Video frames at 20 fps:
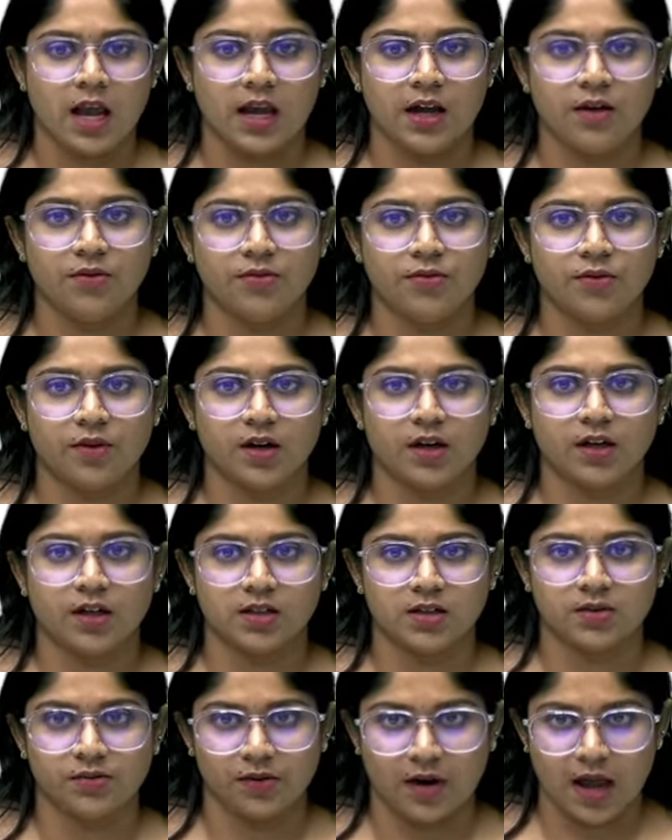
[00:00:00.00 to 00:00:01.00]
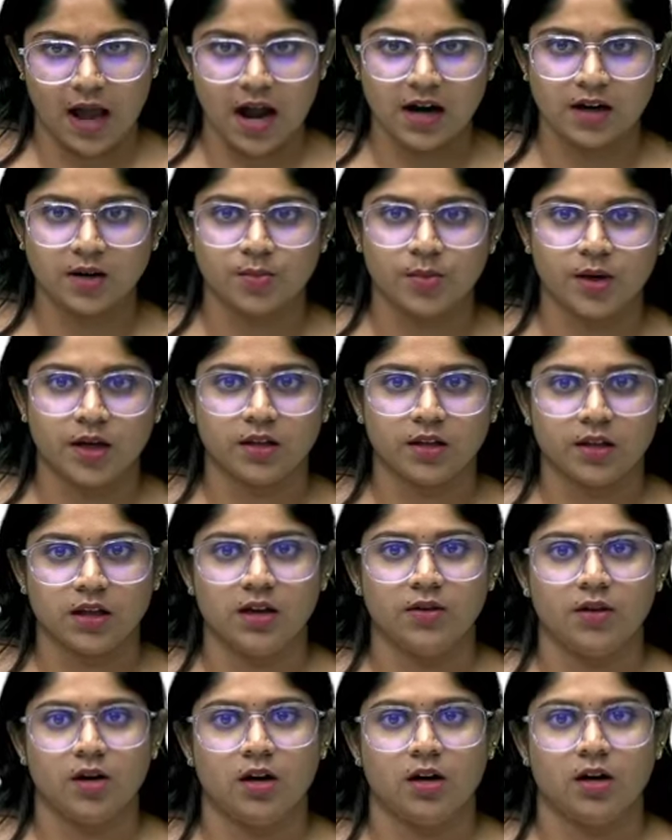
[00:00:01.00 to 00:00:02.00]
If it is flagged by
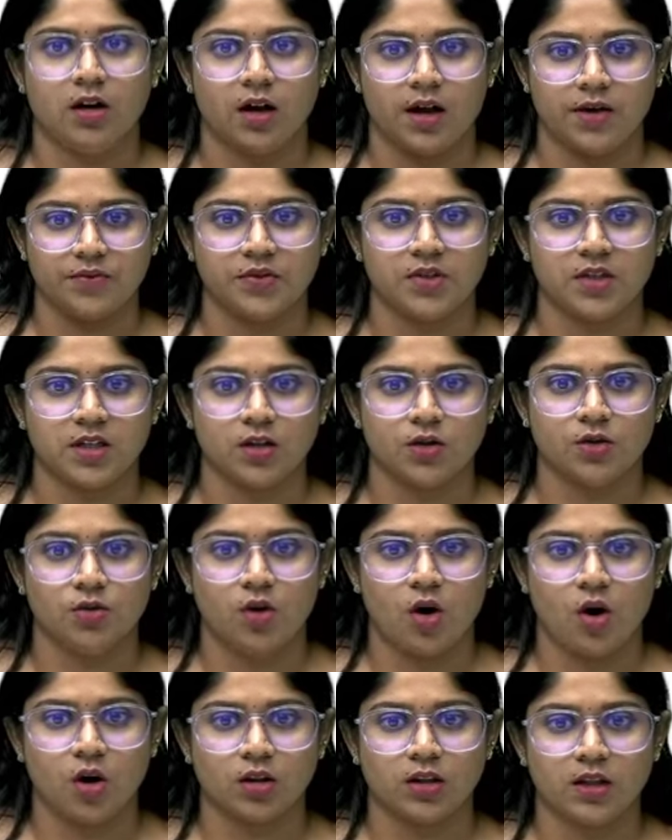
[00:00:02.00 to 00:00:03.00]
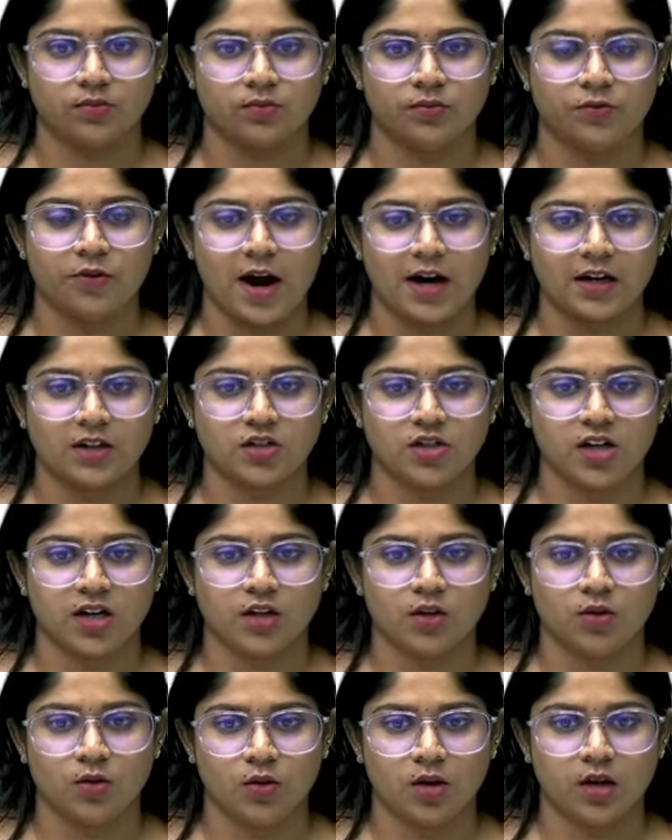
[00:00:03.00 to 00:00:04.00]
the FCU or the fact-check
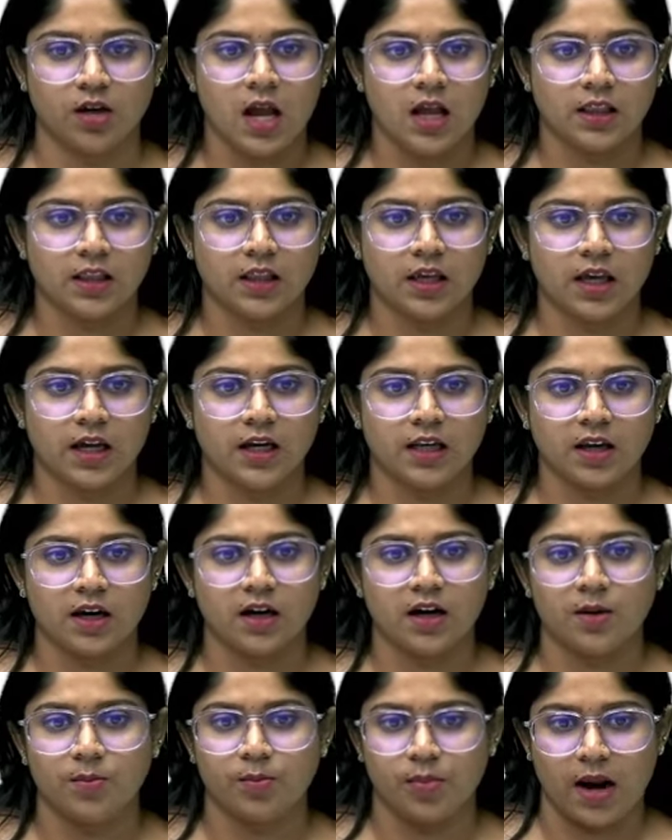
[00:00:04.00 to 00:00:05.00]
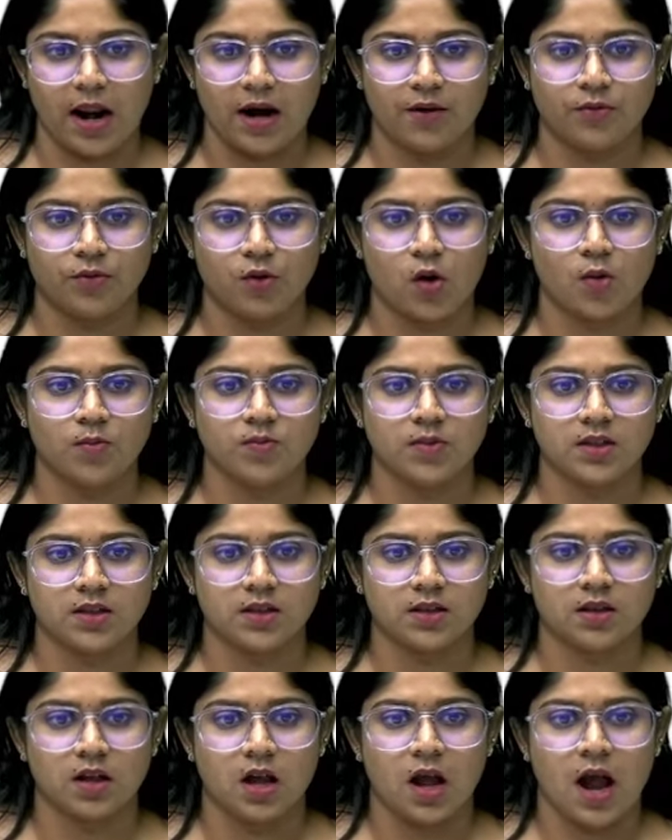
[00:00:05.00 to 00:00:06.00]
unit, the internet platforms
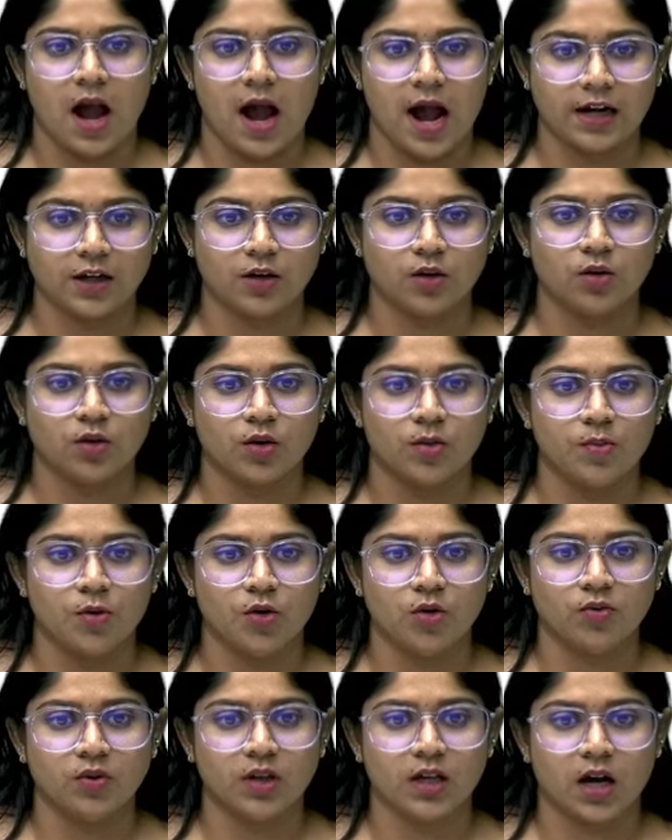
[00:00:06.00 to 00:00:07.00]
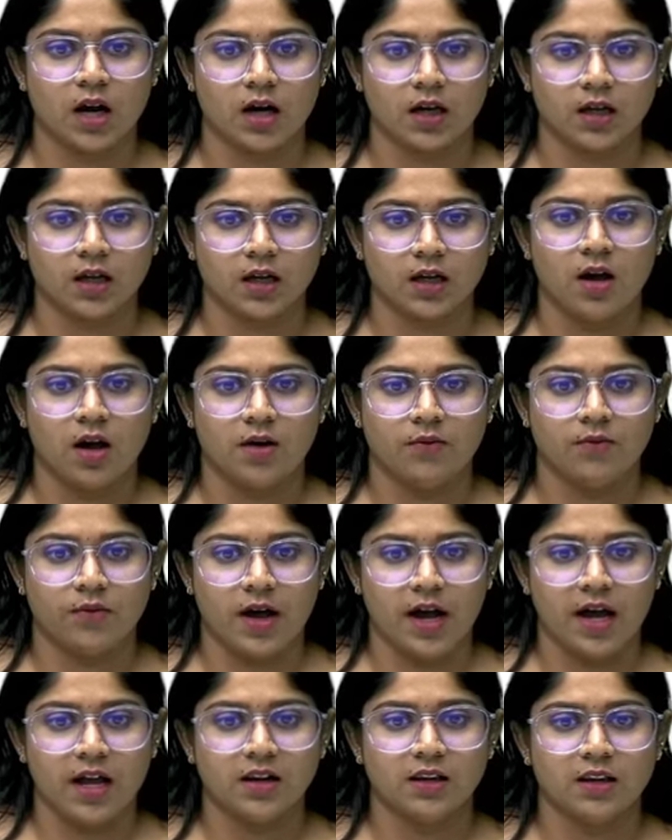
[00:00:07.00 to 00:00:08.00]
had to remove the content
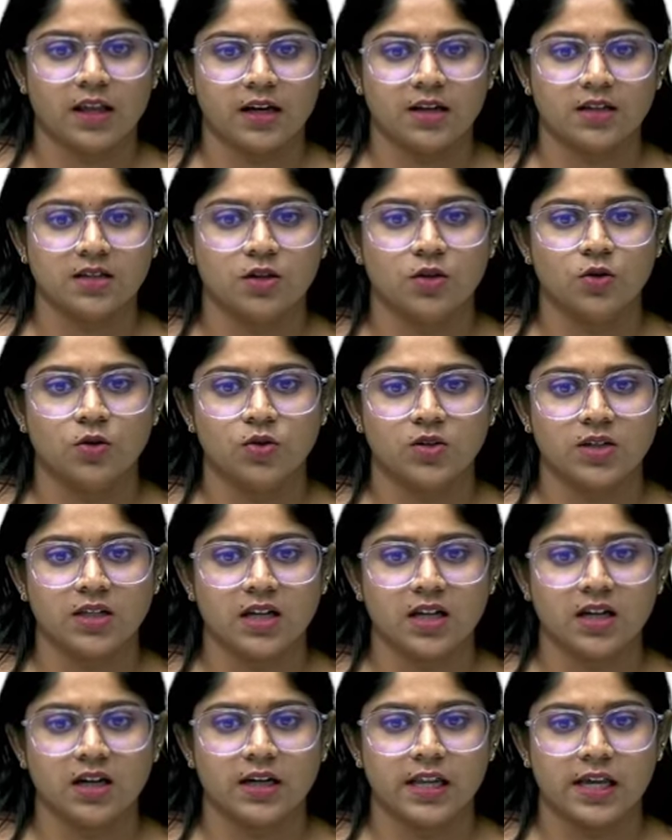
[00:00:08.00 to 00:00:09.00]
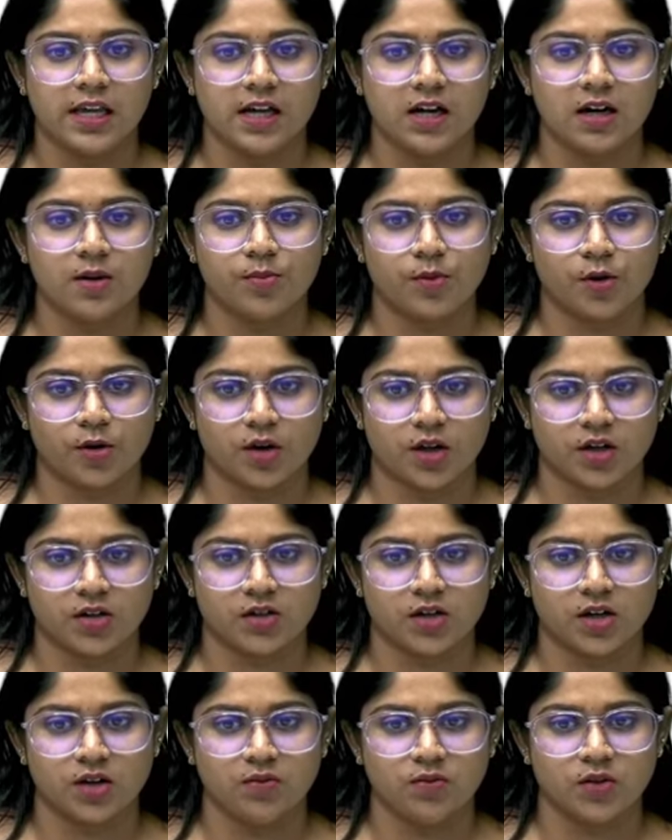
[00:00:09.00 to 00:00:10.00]
where there is losing legal
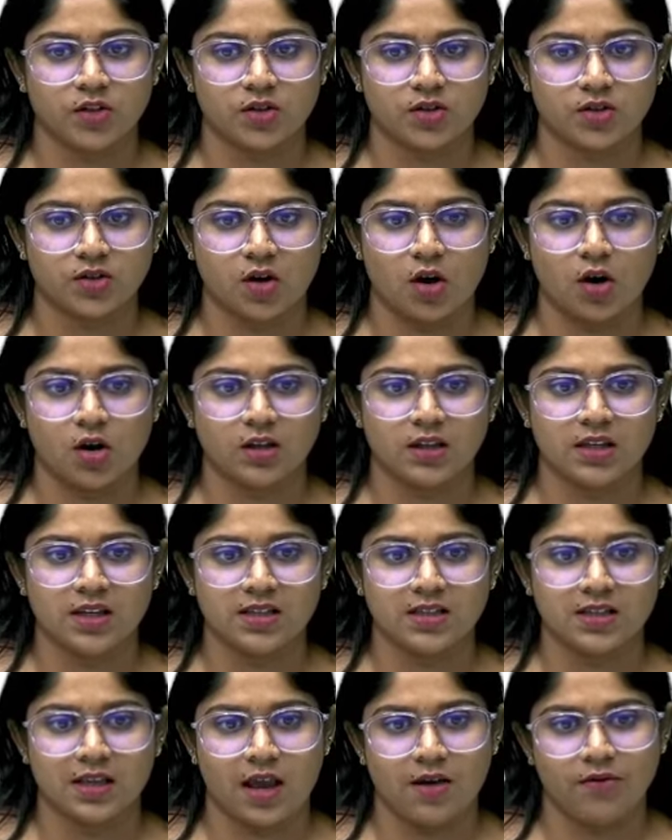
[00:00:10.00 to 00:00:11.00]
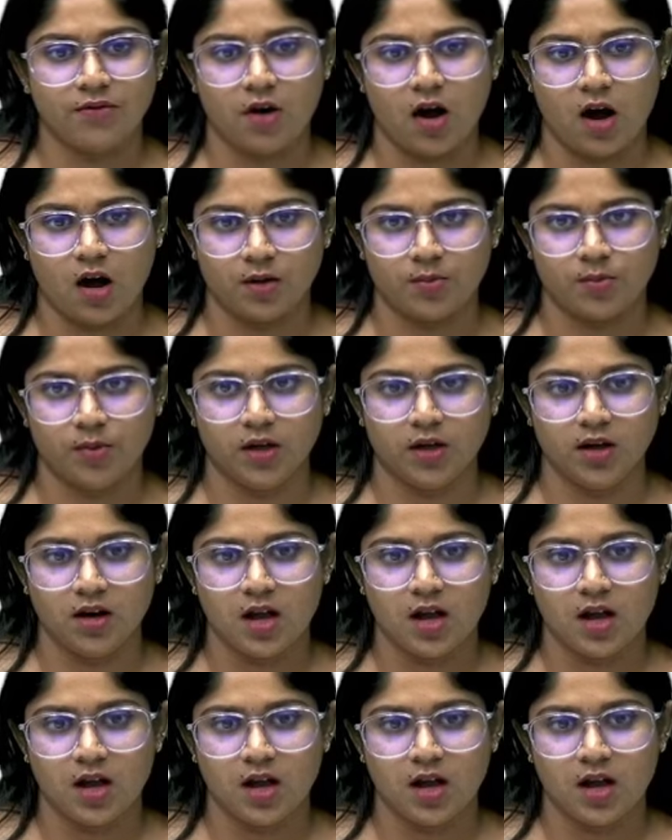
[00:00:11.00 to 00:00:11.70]
protection, which is called the safe harbor,